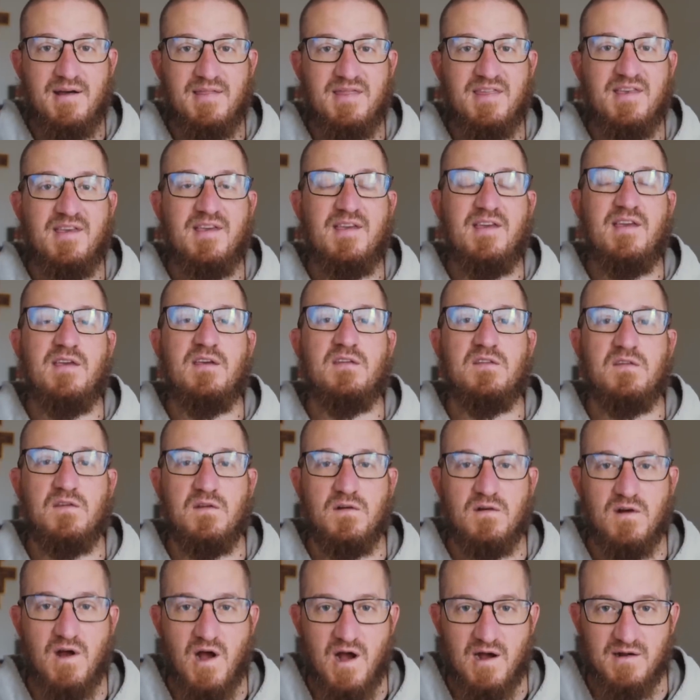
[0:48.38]
the
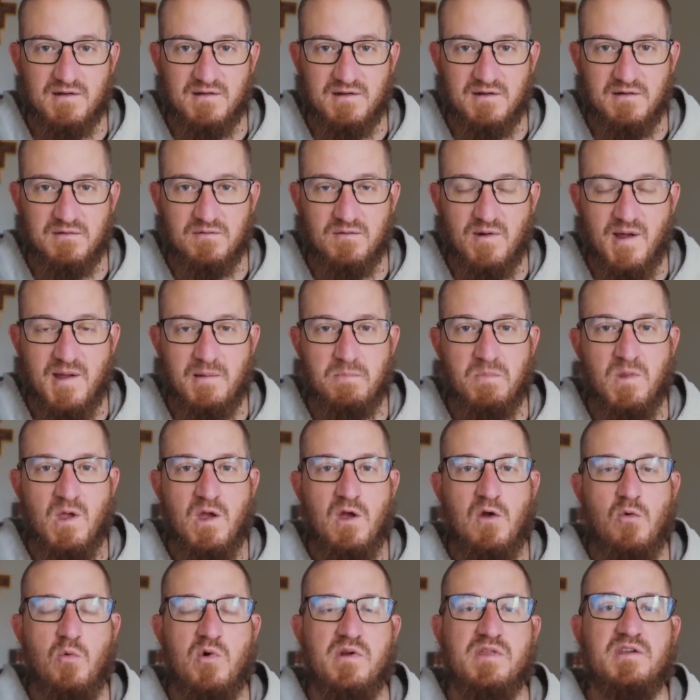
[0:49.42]
Easter octave, right?
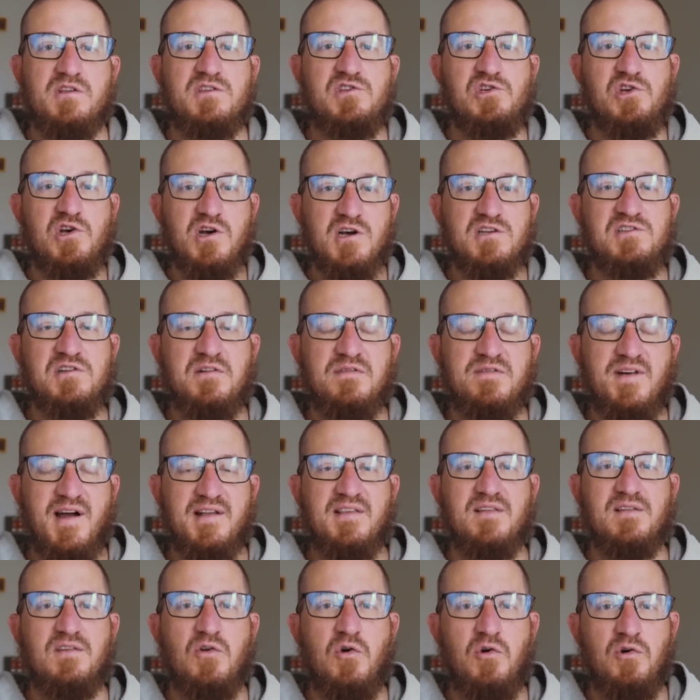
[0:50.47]
Where the church
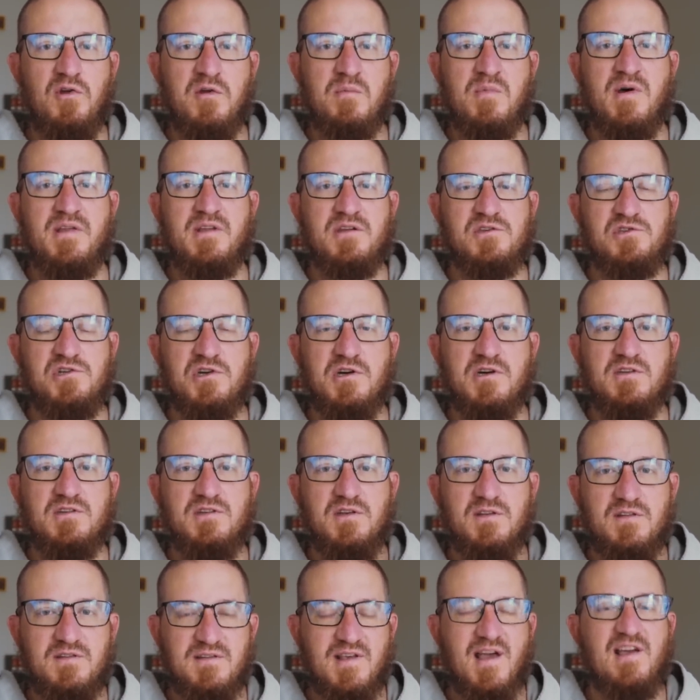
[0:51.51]
invites us, Holy Mother Church
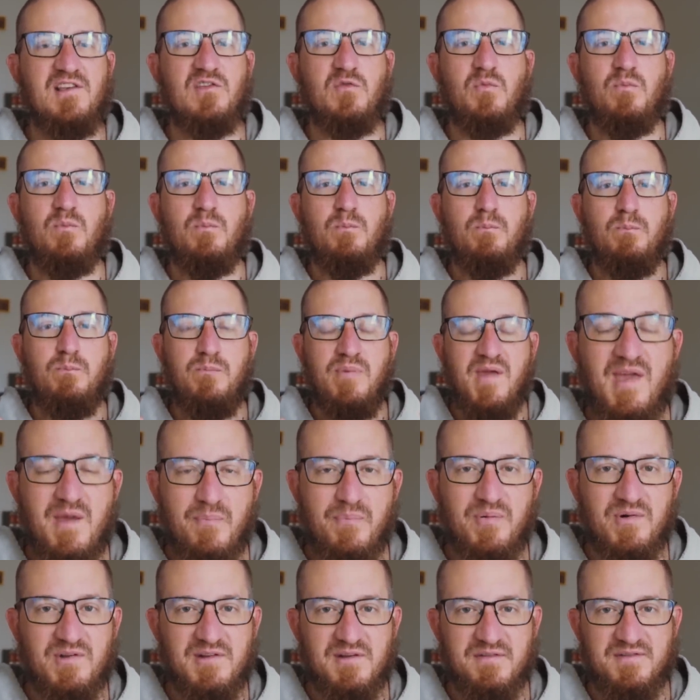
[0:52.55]
says,
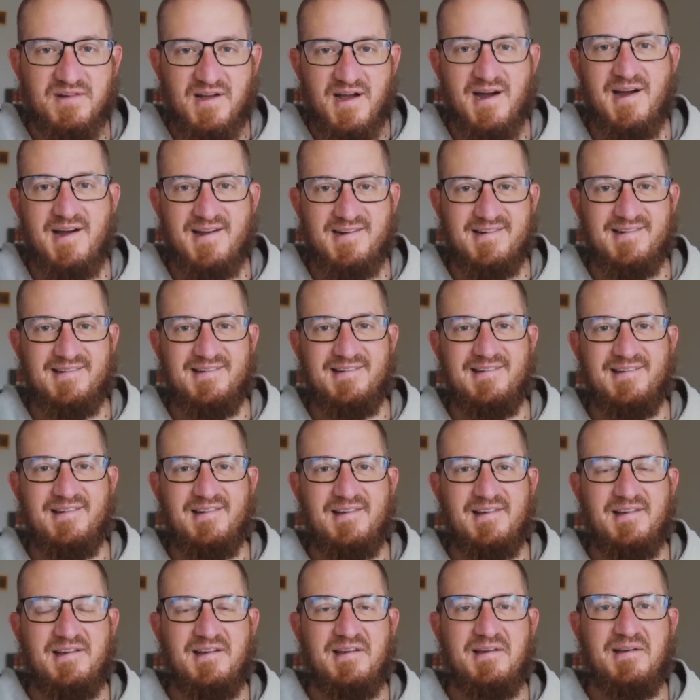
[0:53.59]
people of God,
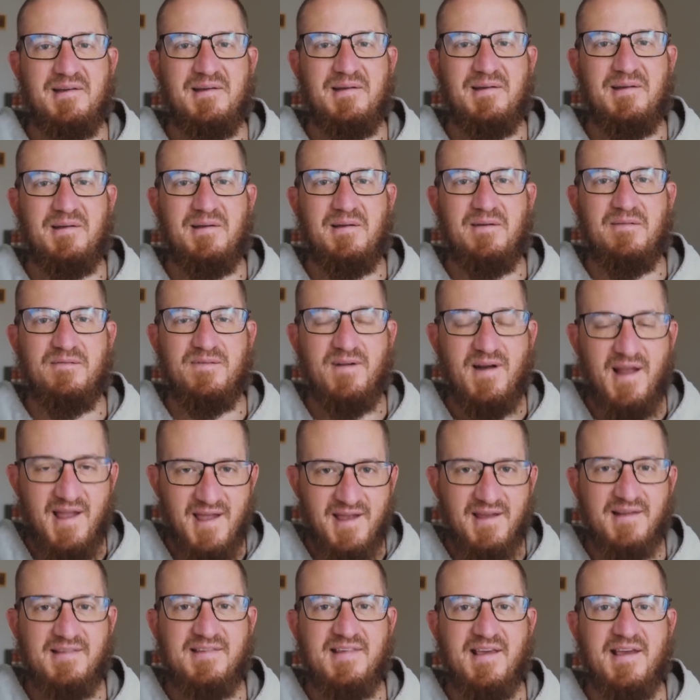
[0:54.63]
for
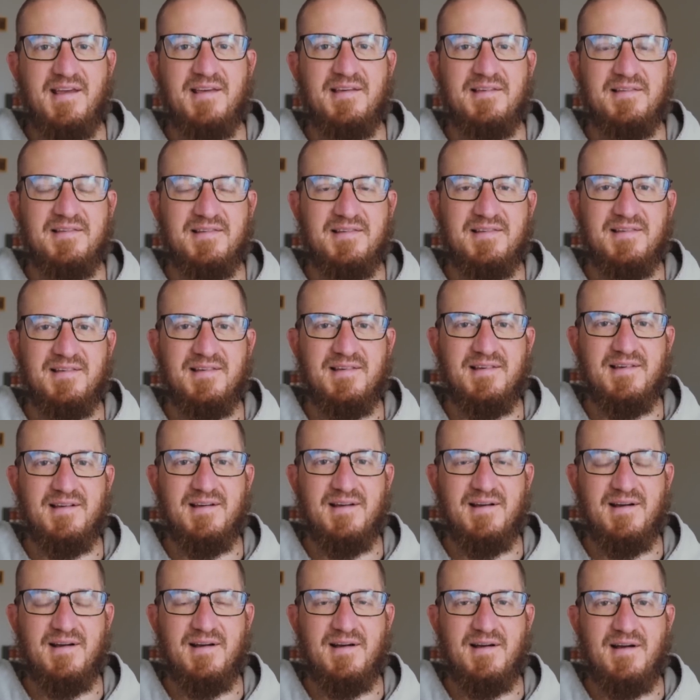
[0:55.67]
8 days,
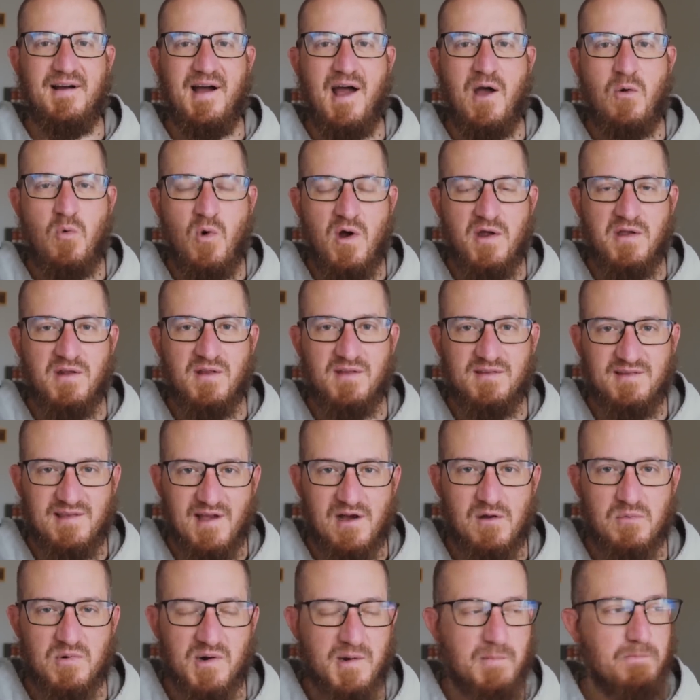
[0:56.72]
I want you to
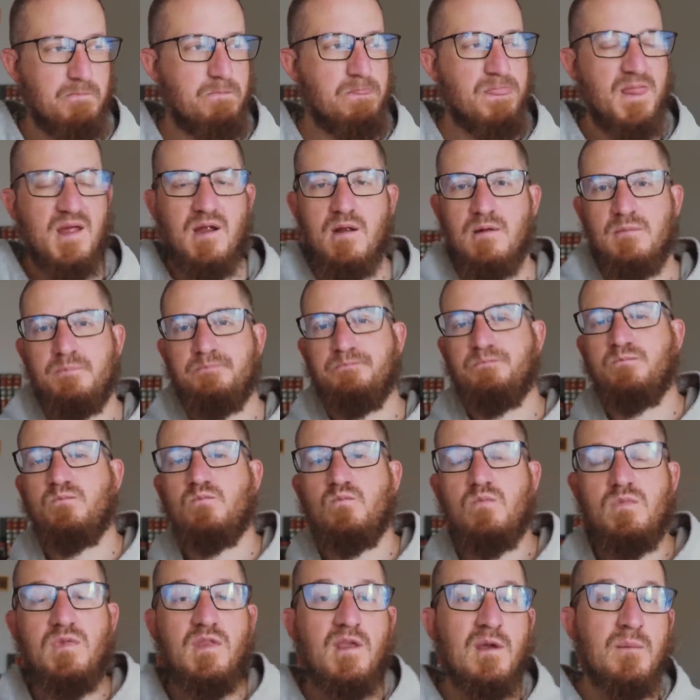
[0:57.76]
celebrate.
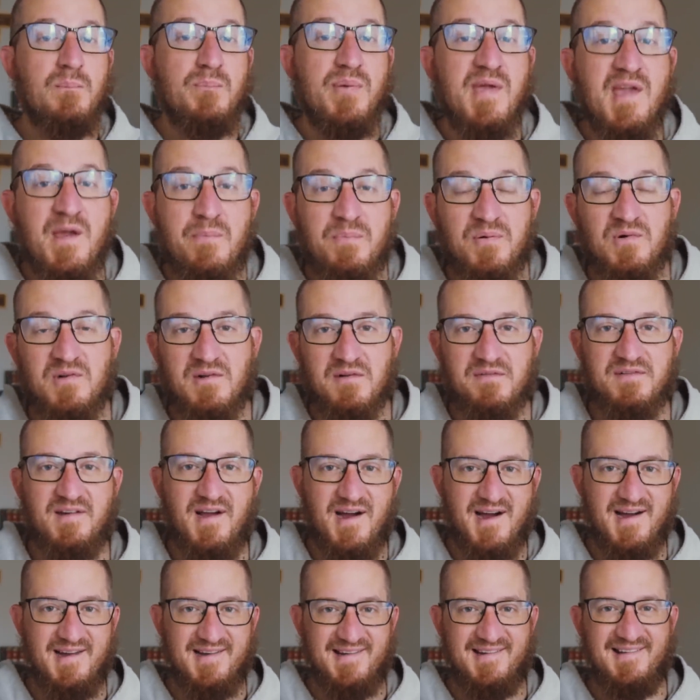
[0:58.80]
People of
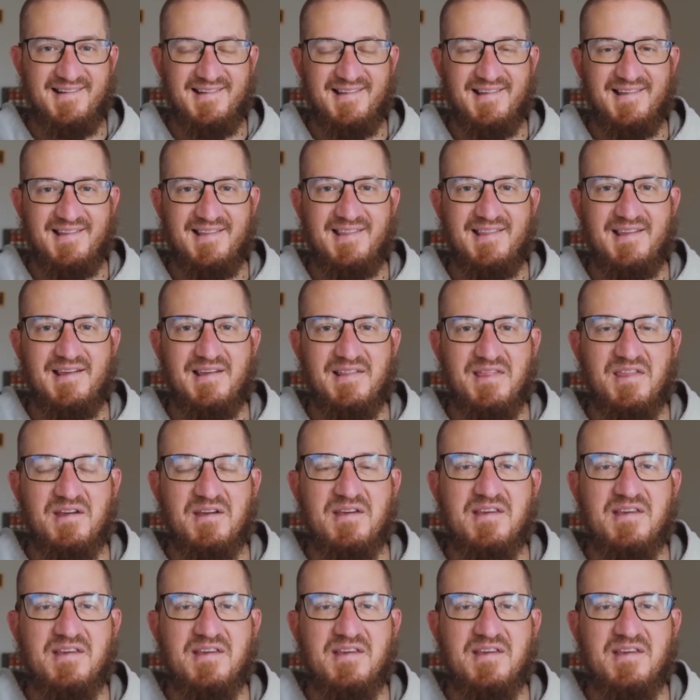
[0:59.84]
God, the